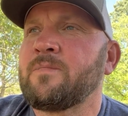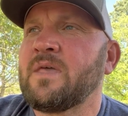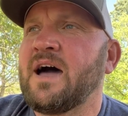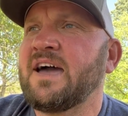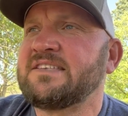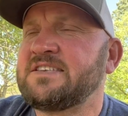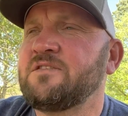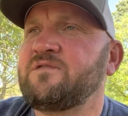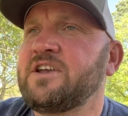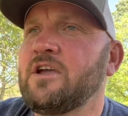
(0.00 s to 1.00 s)
I
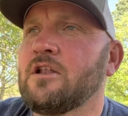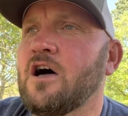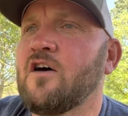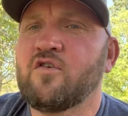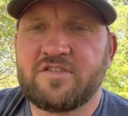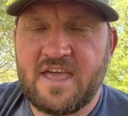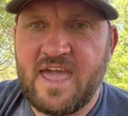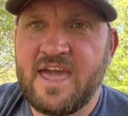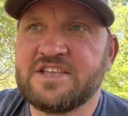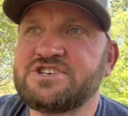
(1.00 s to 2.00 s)
sent Fidel off with the
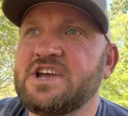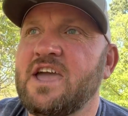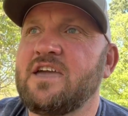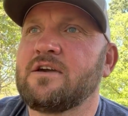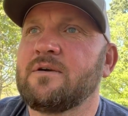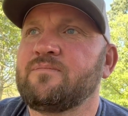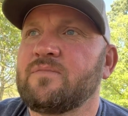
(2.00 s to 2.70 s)
handshake